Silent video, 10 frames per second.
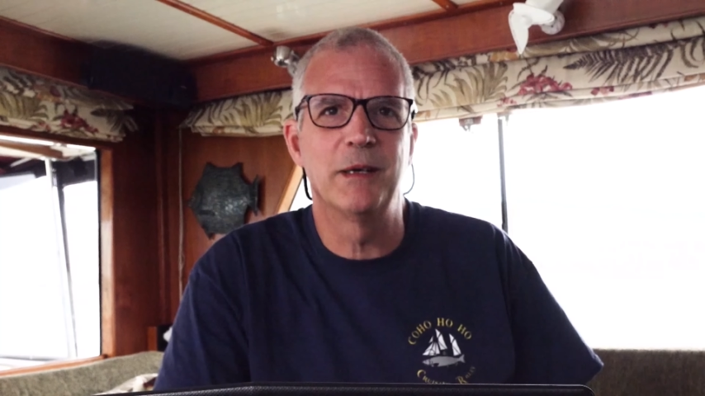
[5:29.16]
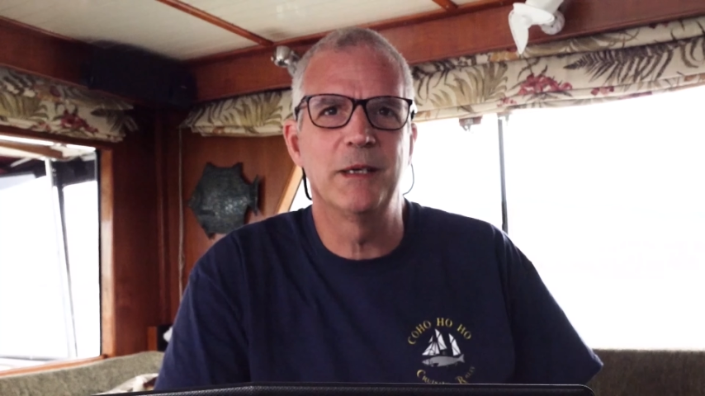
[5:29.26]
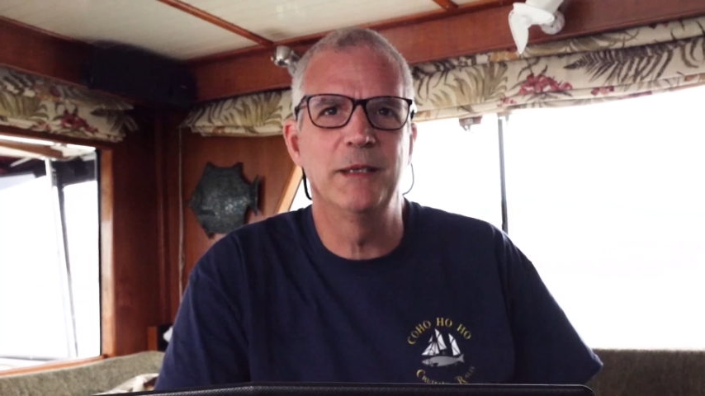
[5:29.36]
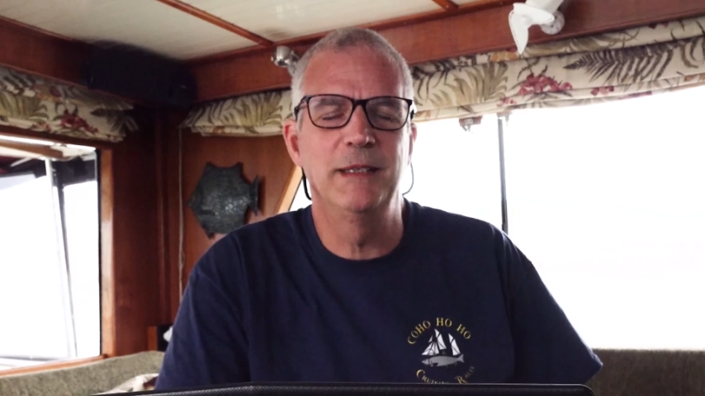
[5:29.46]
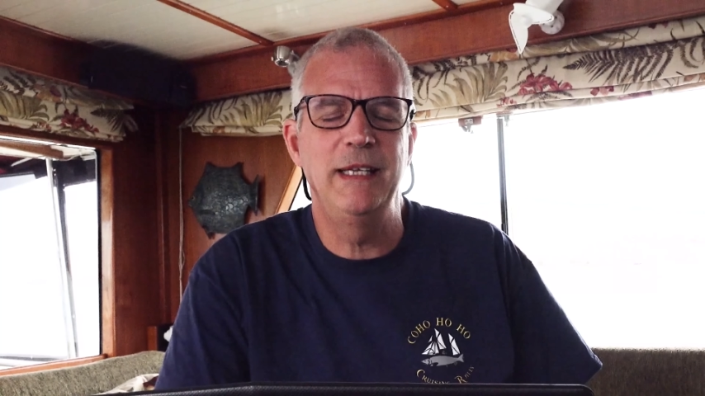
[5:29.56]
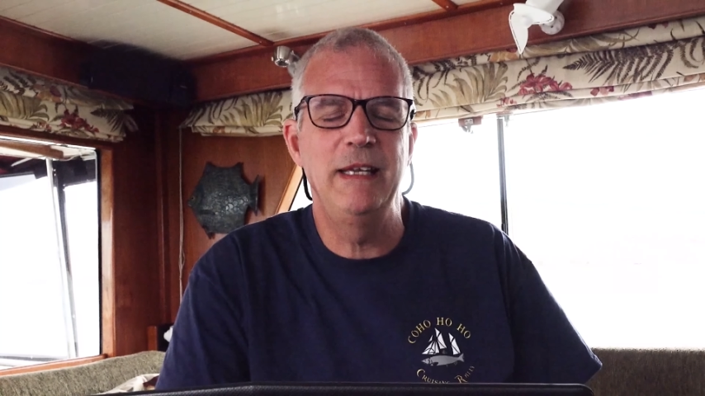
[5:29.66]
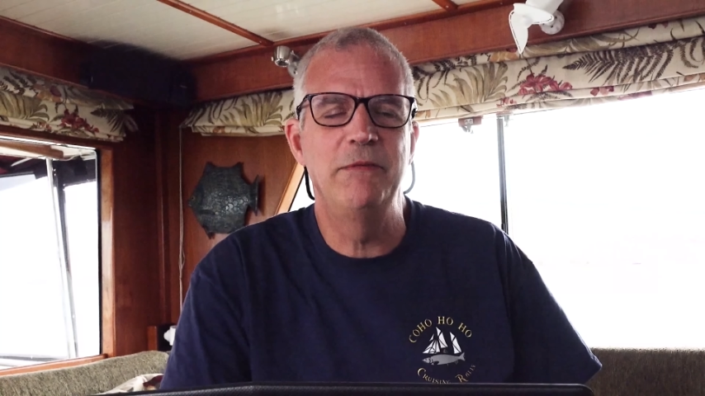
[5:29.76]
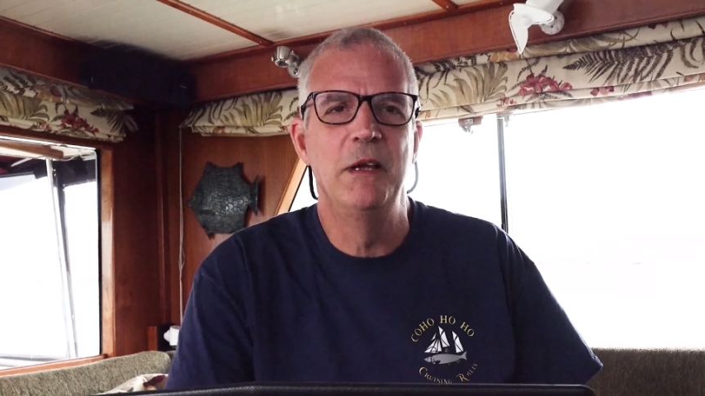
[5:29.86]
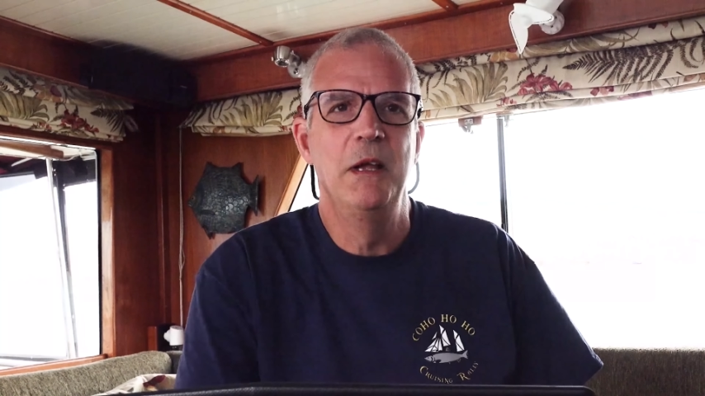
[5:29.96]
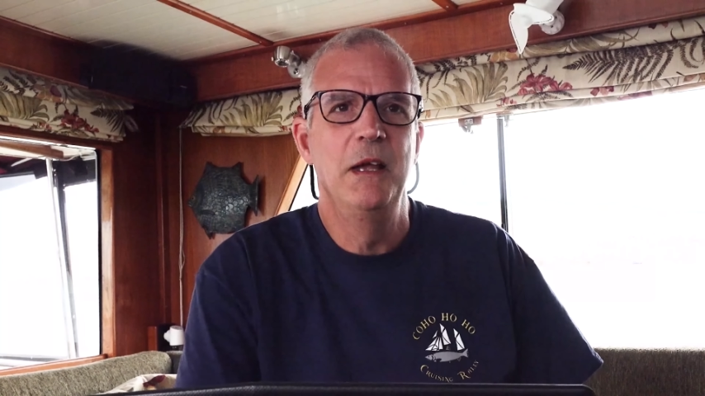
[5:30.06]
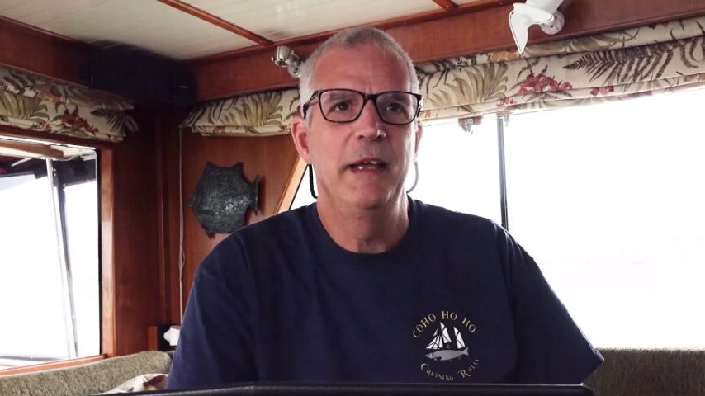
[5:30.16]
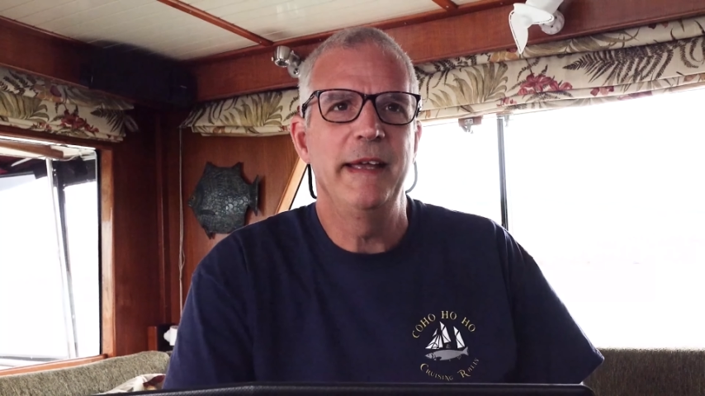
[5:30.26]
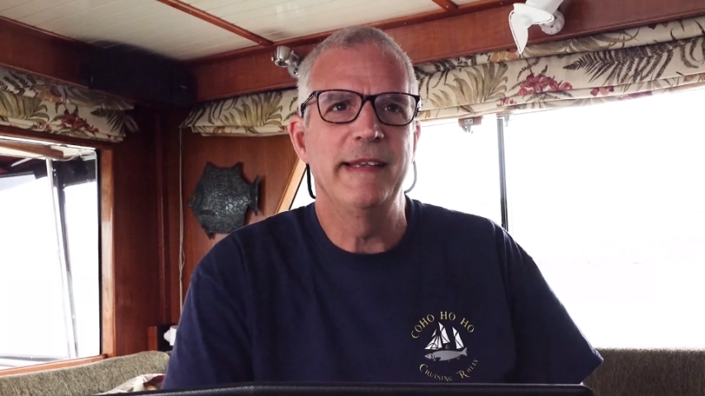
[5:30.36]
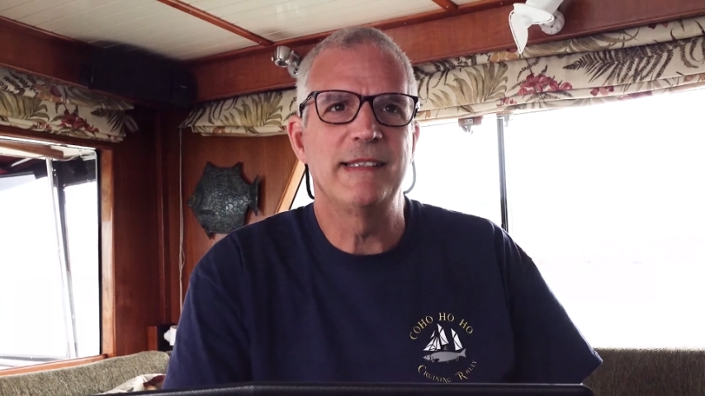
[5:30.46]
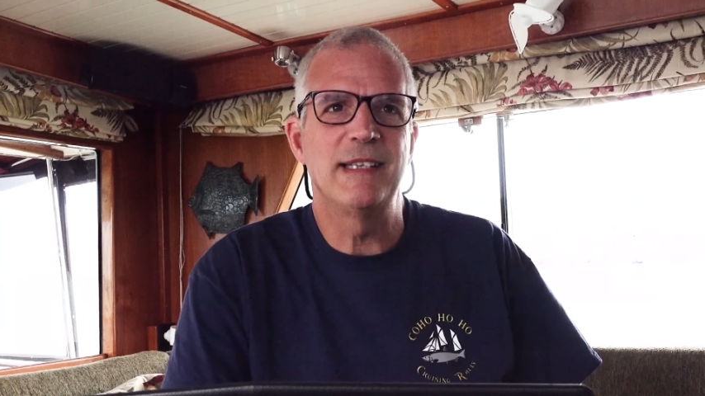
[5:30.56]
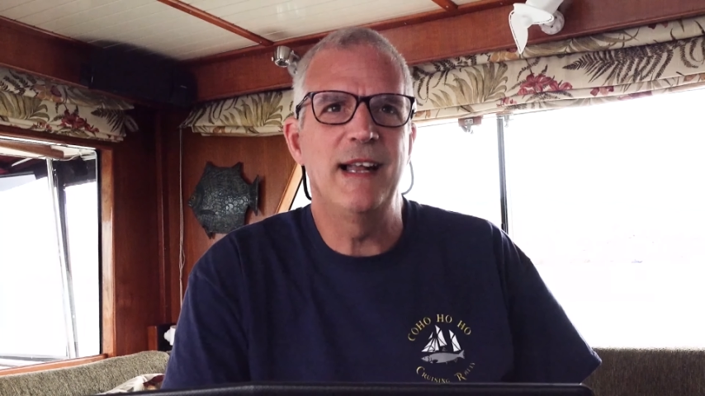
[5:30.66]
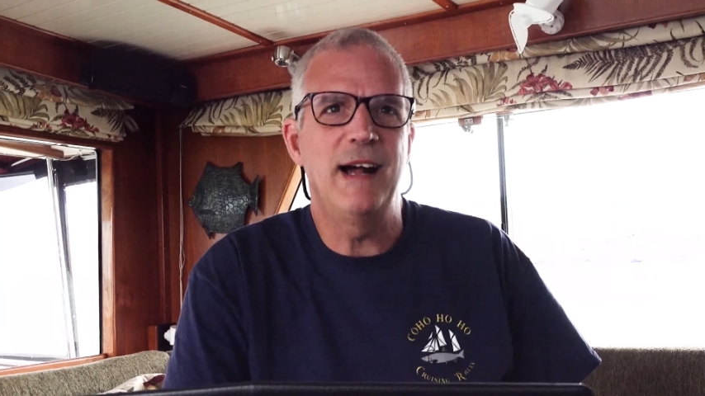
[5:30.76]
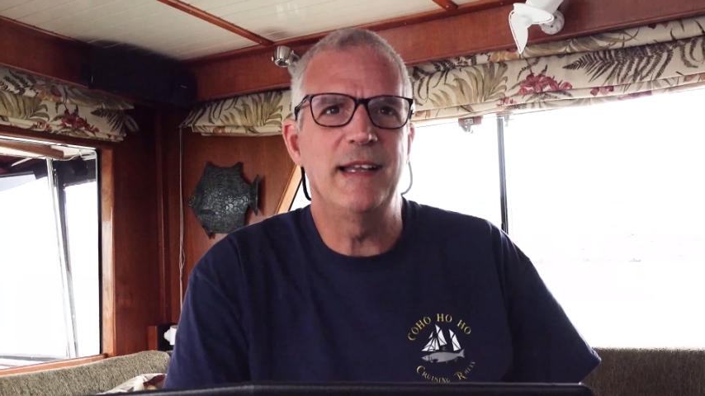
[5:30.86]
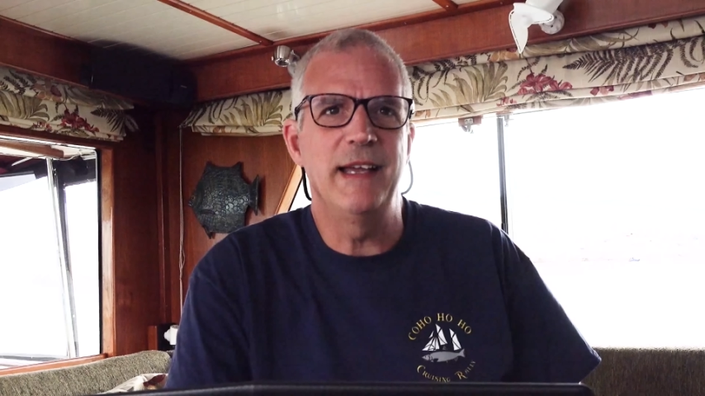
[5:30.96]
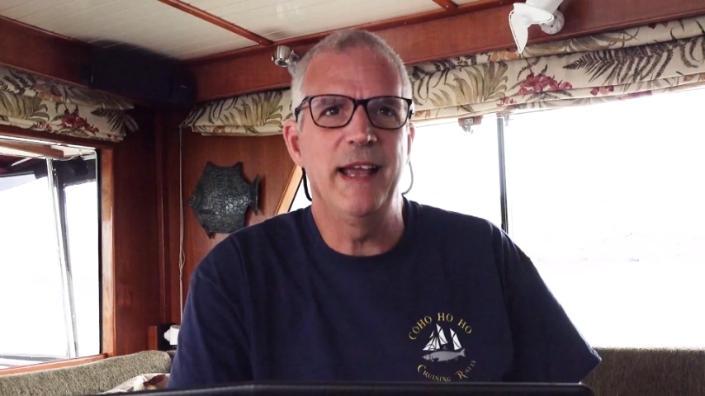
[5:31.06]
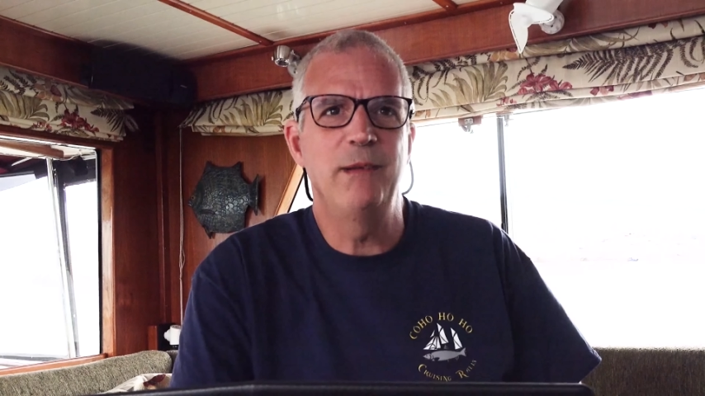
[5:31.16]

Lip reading: could leave Ensenada.